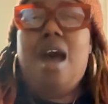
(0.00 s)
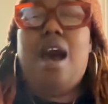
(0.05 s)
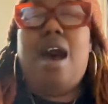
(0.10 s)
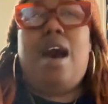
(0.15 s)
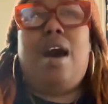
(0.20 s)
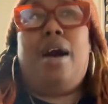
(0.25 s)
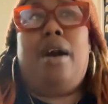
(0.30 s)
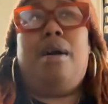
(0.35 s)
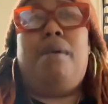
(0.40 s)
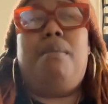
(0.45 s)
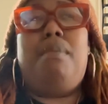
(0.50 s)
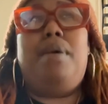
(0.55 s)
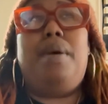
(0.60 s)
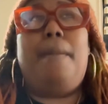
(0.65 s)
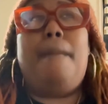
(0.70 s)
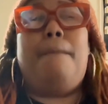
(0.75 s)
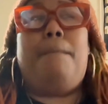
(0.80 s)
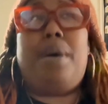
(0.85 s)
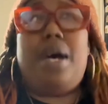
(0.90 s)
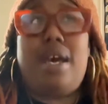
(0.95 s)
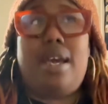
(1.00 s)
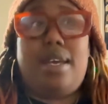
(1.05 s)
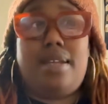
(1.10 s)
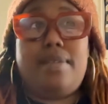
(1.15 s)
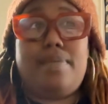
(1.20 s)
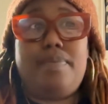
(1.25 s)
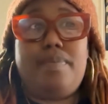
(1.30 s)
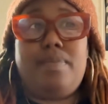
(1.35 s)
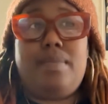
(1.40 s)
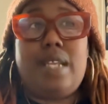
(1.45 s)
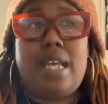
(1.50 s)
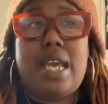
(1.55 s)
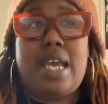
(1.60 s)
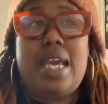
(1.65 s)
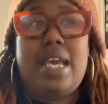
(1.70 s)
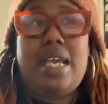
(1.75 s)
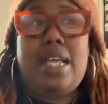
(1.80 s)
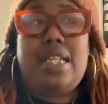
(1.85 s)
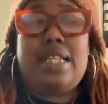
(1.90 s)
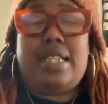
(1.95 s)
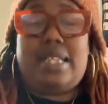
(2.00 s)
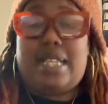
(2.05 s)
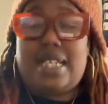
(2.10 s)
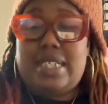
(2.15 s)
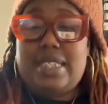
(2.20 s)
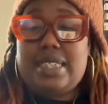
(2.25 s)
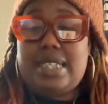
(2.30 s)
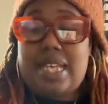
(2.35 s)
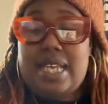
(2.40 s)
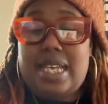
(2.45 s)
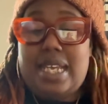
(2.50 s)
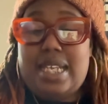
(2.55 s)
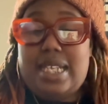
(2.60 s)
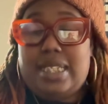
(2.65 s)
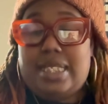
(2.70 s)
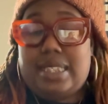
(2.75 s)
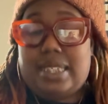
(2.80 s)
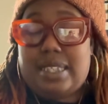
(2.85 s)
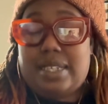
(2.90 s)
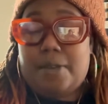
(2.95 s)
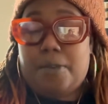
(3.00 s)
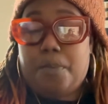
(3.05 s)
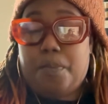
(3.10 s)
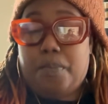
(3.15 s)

But this is